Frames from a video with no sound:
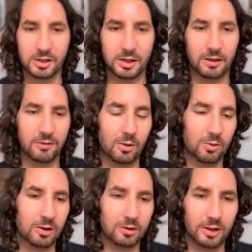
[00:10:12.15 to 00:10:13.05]
if I
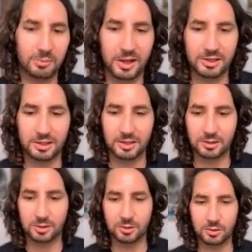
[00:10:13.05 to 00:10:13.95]
want to like paste it
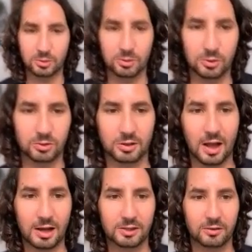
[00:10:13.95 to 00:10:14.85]
into Google
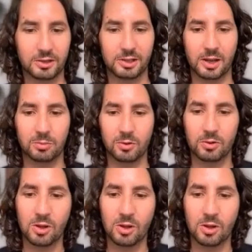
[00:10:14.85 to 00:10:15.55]
Docs, for example,